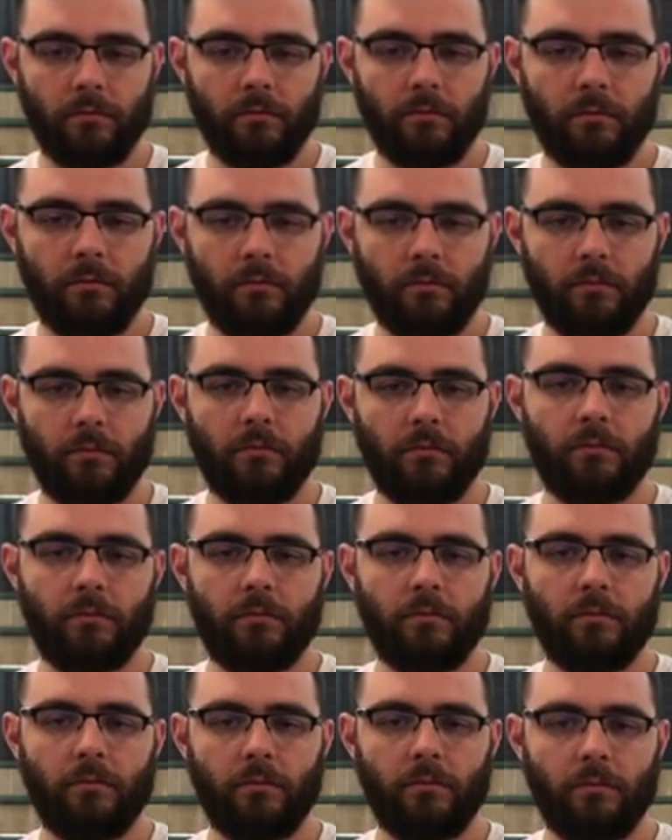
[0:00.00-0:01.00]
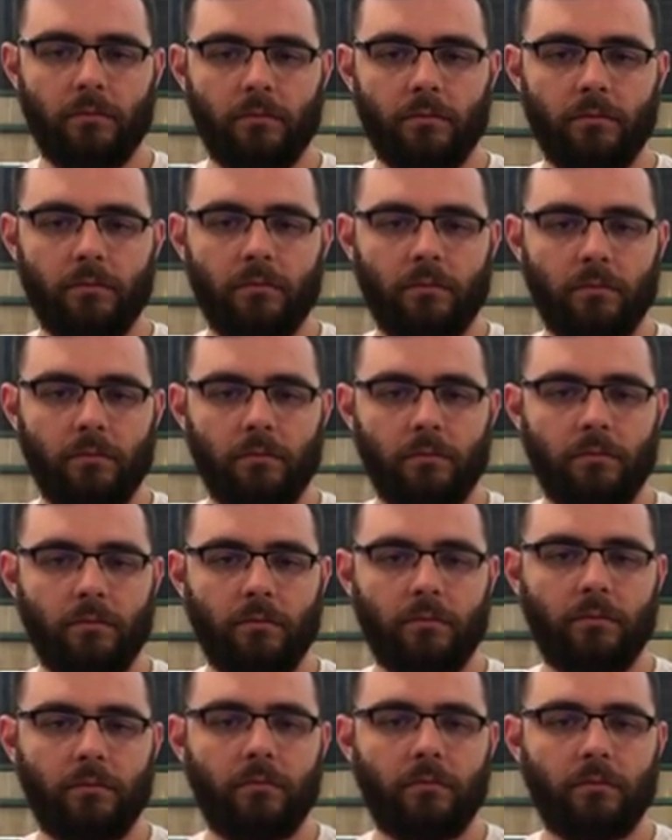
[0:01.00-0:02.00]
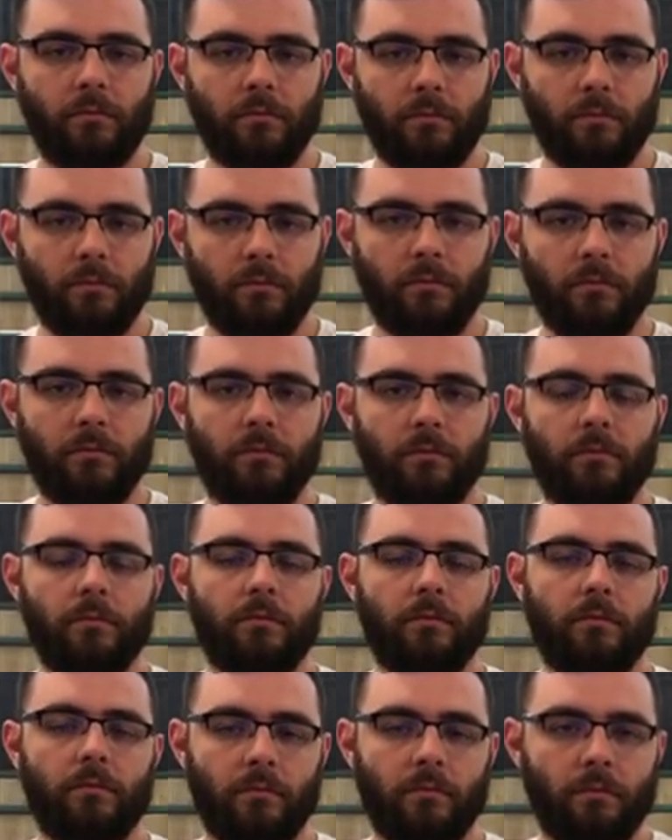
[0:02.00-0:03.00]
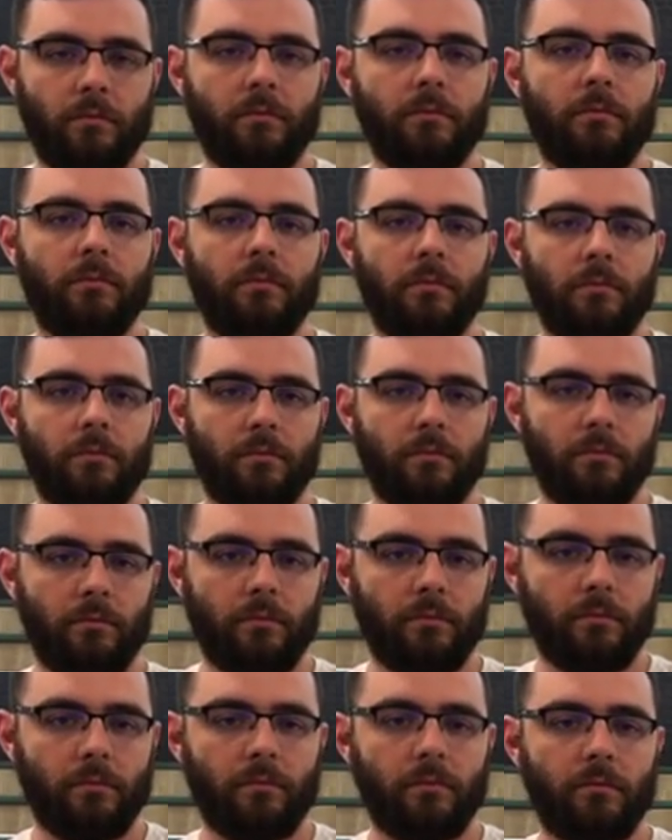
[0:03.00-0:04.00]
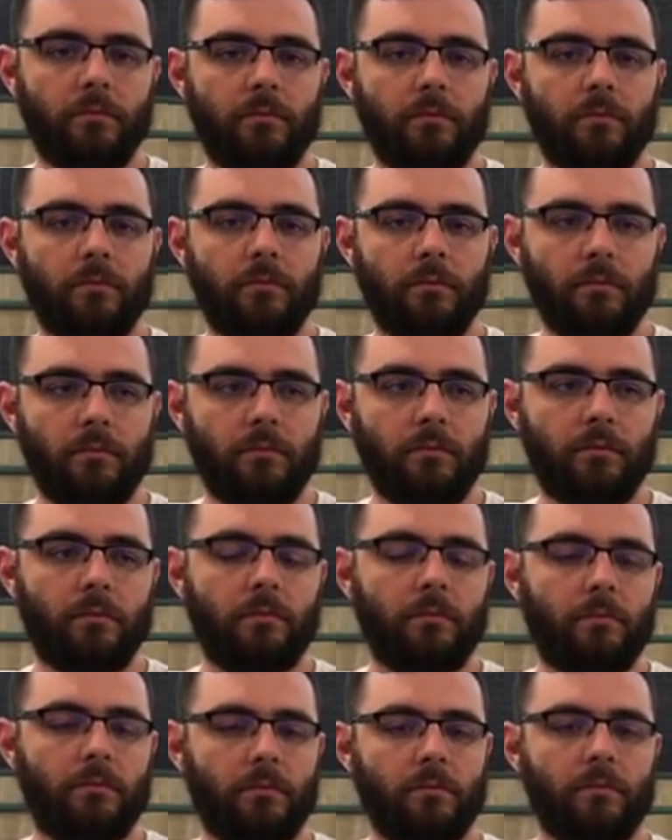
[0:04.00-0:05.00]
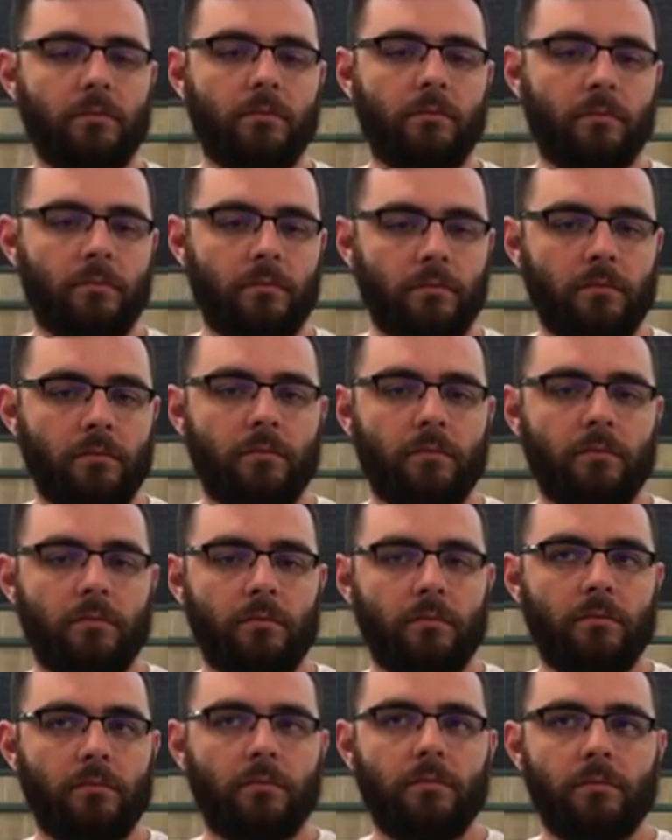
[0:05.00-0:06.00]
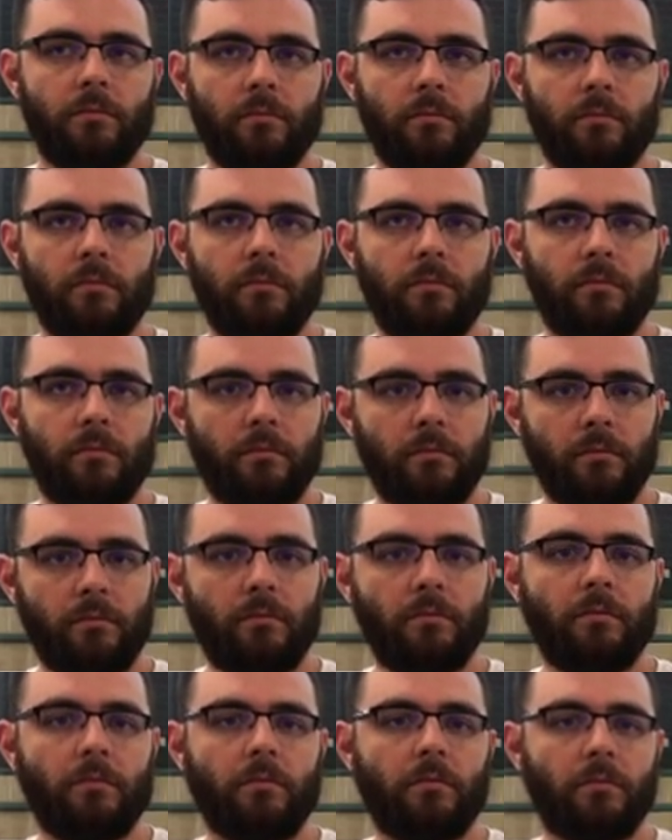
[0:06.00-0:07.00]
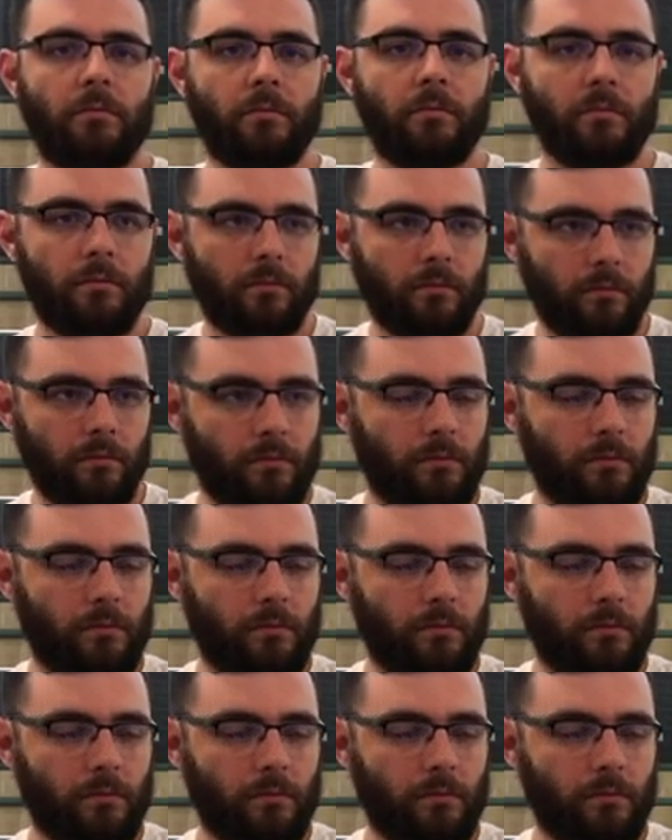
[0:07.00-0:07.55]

No words are spoken by the person on screen.